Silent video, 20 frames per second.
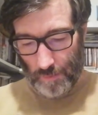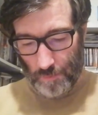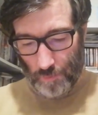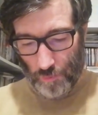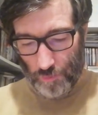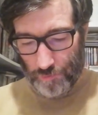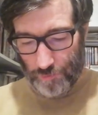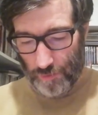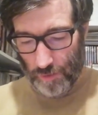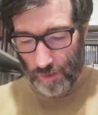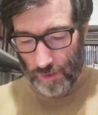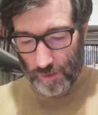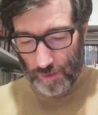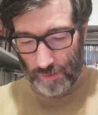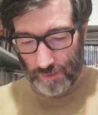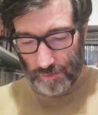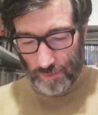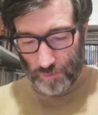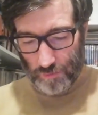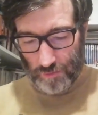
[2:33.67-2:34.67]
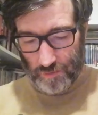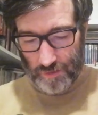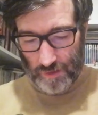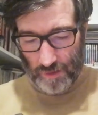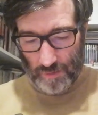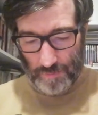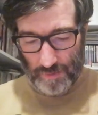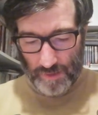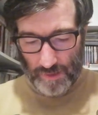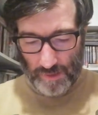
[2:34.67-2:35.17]
Move on to
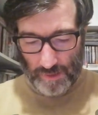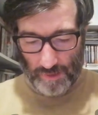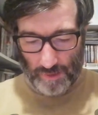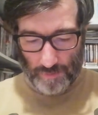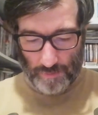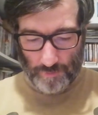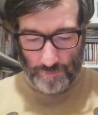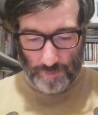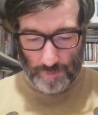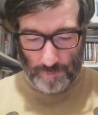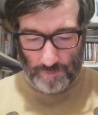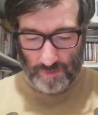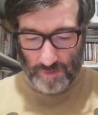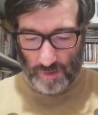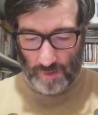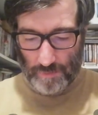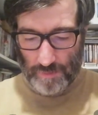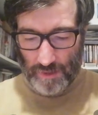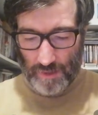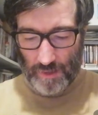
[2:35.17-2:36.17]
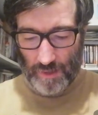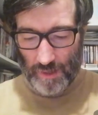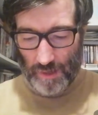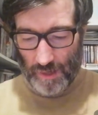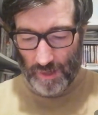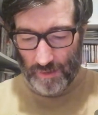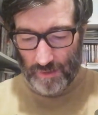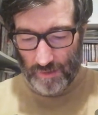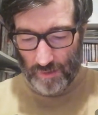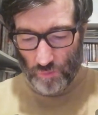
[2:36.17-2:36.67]
Germany, another from Germany,
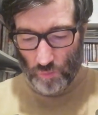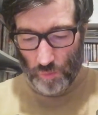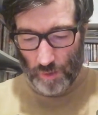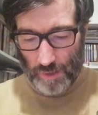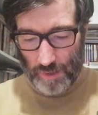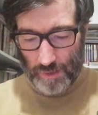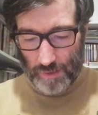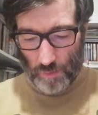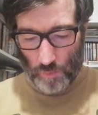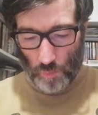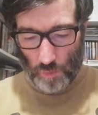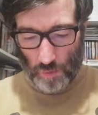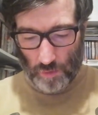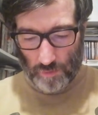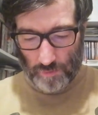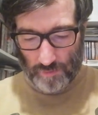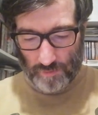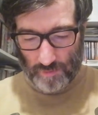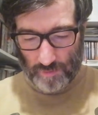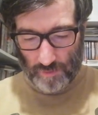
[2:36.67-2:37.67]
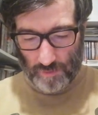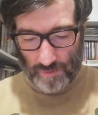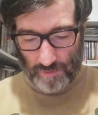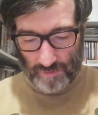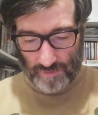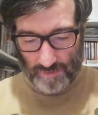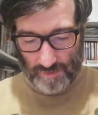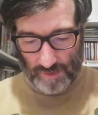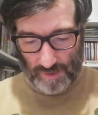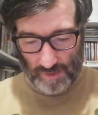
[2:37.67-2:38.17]
and this one was
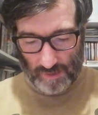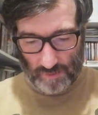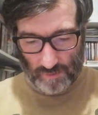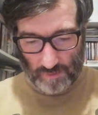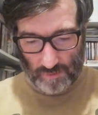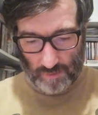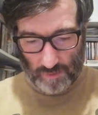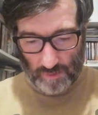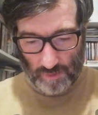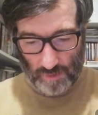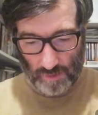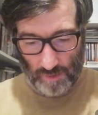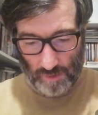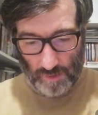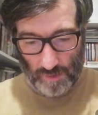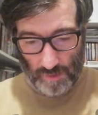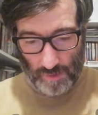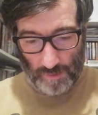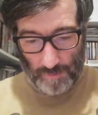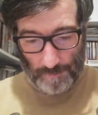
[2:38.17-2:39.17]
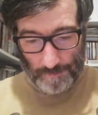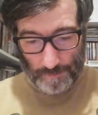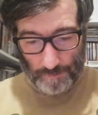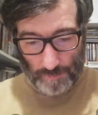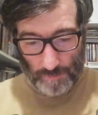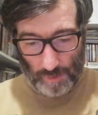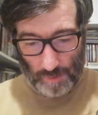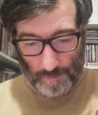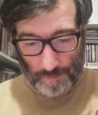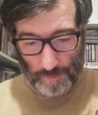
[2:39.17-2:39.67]
sent
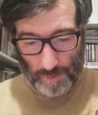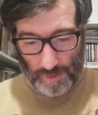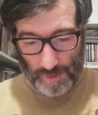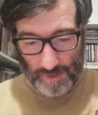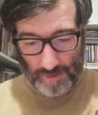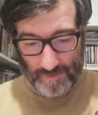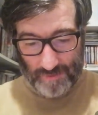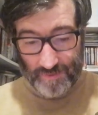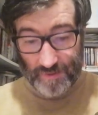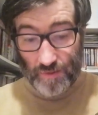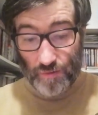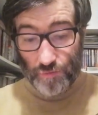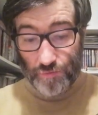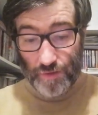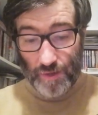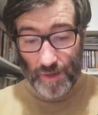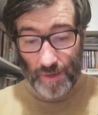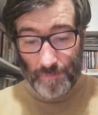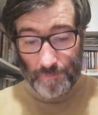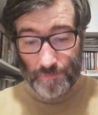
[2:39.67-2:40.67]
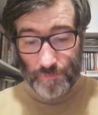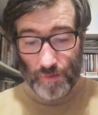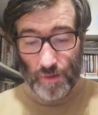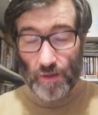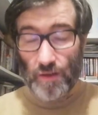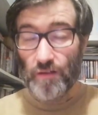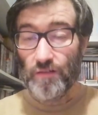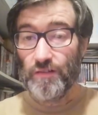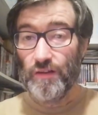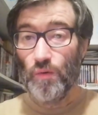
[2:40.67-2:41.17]
by Sylvia.
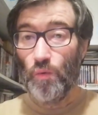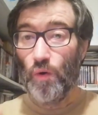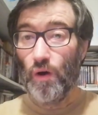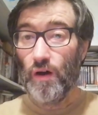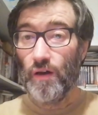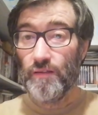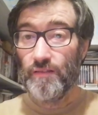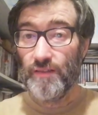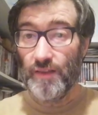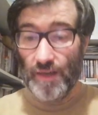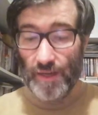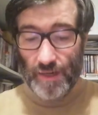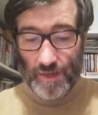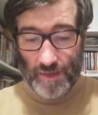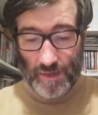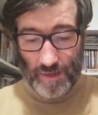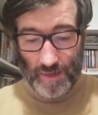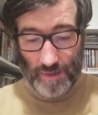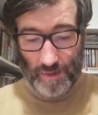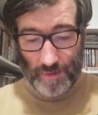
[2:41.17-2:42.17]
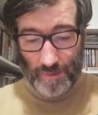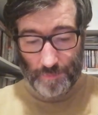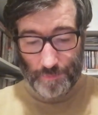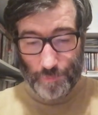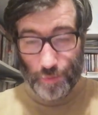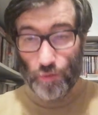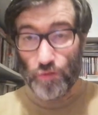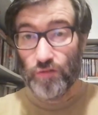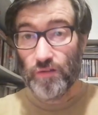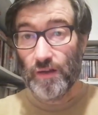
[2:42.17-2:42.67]
She was in a
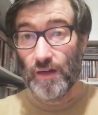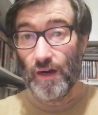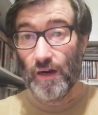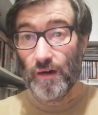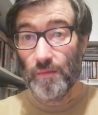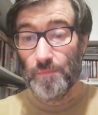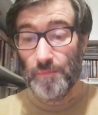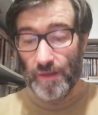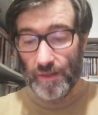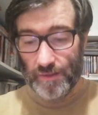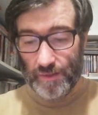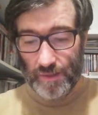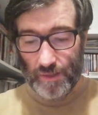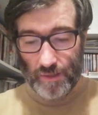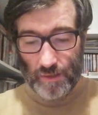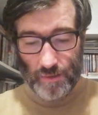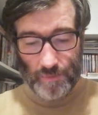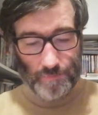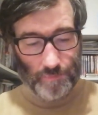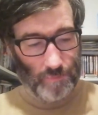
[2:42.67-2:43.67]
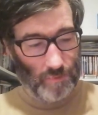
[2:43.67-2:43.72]
postcard meeting.